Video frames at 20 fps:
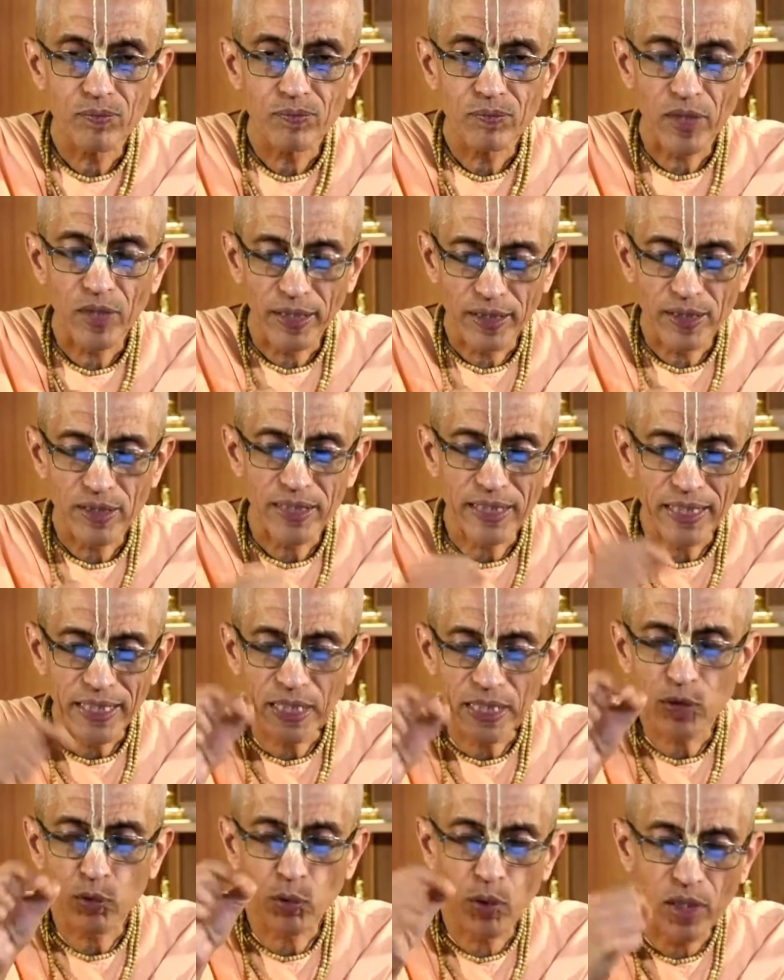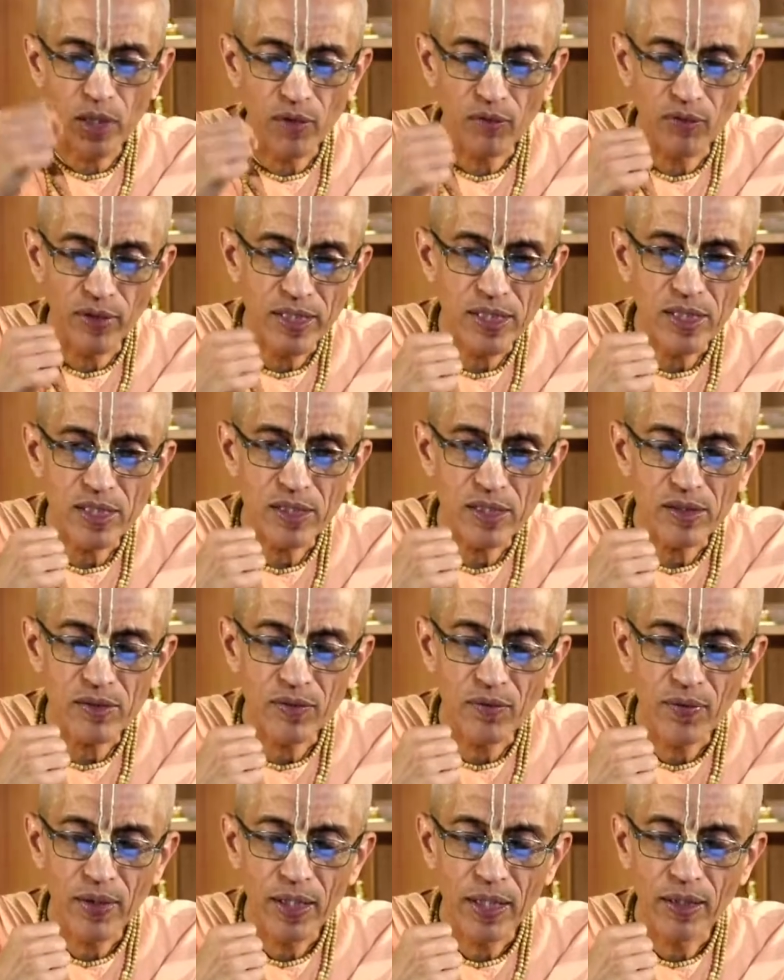that is each one of us
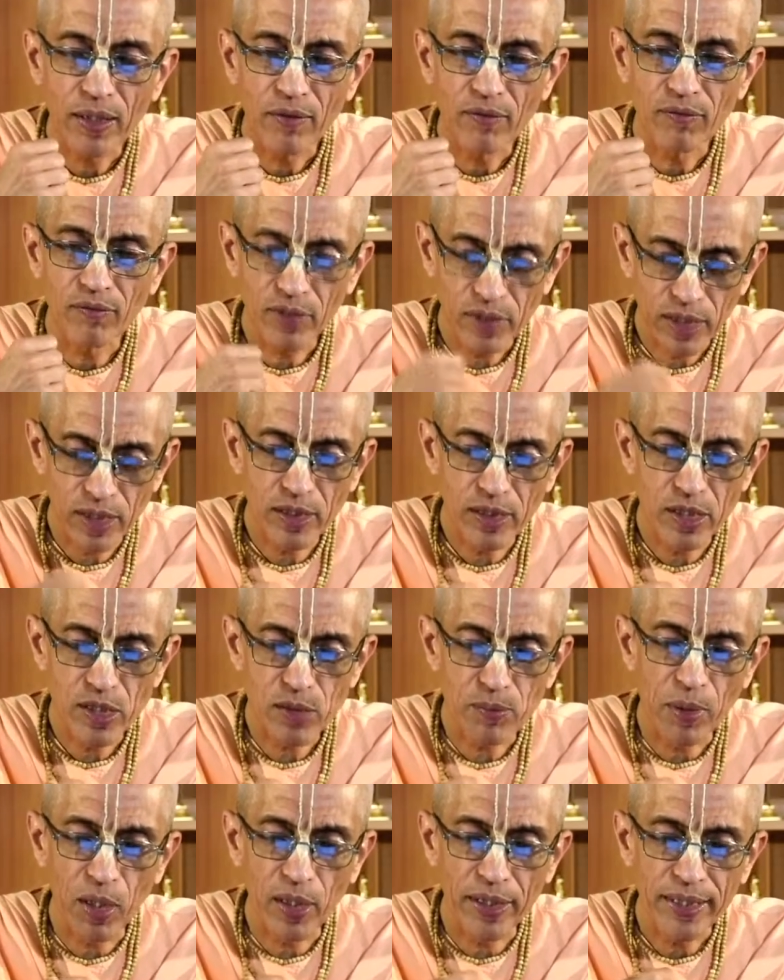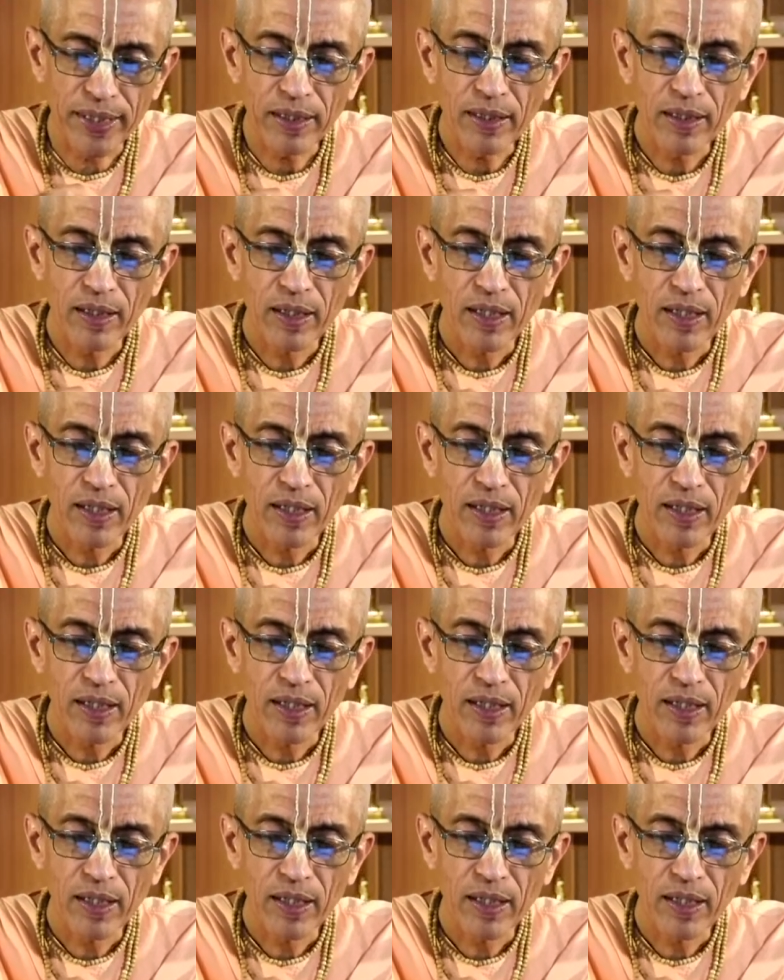within this body,